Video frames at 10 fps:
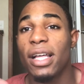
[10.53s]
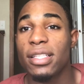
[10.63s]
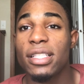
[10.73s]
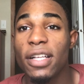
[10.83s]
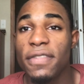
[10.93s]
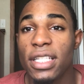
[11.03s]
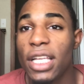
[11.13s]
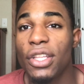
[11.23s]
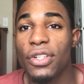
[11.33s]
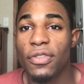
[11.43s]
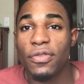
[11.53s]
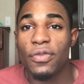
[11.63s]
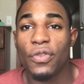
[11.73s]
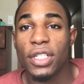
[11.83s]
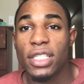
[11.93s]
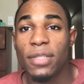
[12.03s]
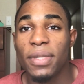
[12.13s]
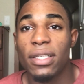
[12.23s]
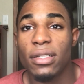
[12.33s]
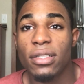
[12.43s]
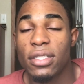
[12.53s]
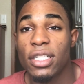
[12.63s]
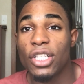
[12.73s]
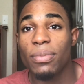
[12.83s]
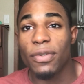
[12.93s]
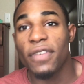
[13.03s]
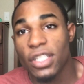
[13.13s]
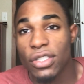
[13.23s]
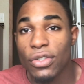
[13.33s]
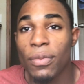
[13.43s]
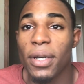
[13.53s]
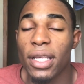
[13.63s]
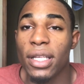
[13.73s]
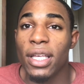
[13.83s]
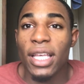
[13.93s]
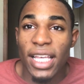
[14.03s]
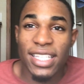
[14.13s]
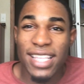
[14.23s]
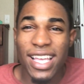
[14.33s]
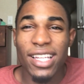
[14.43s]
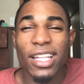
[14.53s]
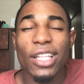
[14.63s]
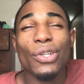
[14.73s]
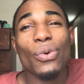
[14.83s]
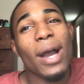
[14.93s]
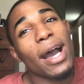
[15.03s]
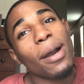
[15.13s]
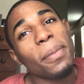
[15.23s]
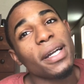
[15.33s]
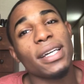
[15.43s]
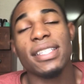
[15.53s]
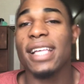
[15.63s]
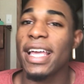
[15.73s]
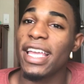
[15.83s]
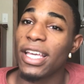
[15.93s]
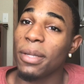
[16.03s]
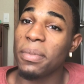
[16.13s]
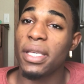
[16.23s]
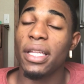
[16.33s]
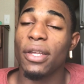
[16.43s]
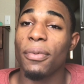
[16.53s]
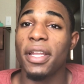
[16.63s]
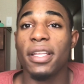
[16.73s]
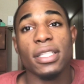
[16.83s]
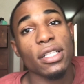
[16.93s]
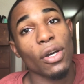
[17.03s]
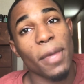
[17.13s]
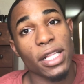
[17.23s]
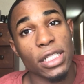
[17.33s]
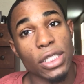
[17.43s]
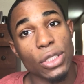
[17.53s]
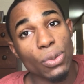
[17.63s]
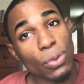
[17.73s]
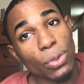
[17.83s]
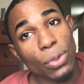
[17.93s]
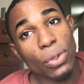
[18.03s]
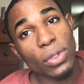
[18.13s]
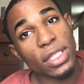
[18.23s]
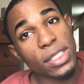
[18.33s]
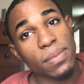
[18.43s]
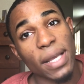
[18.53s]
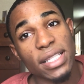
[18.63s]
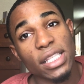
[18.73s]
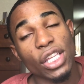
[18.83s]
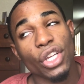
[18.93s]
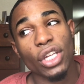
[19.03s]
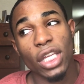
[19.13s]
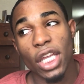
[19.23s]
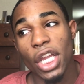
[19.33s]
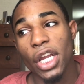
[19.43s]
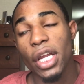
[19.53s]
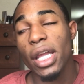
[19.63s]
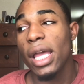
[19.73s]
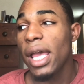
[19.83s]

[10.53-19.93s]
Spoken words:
stuff together for it to look professional, but it's taking a little while because I am getting ready to go back to school. This is my senior year,